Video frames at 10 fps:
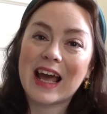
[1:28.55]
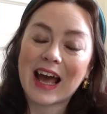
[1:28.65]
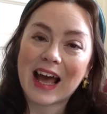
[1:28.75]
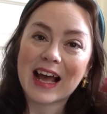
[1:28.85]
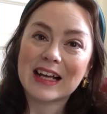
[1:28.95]

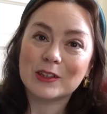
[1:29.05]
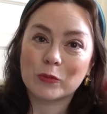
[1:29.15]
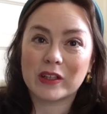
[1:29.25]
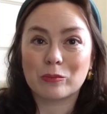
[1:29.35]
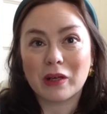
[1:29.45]
And
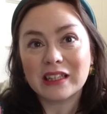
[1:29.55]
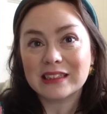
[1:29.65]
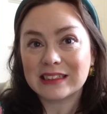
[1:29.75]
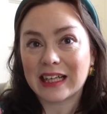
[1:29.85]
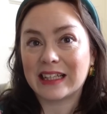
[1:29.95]
with
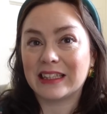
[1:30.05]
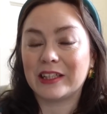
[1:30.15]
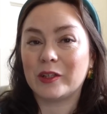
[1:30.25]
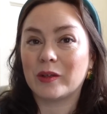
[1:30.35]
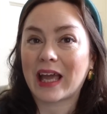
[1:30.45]
Mother's Day in
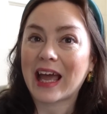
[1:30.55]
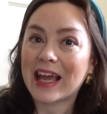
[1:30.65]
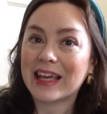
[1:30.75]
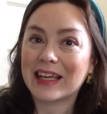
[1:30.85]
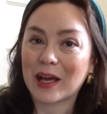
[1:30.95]
the
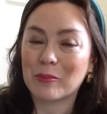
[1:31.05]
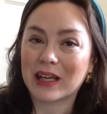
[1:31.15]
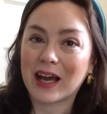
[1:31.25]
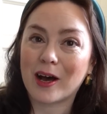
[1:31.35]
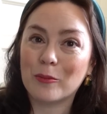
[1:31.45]
UK
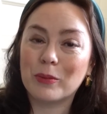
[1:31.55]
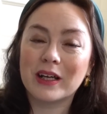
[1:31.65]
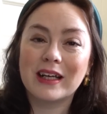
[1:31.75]
coming up,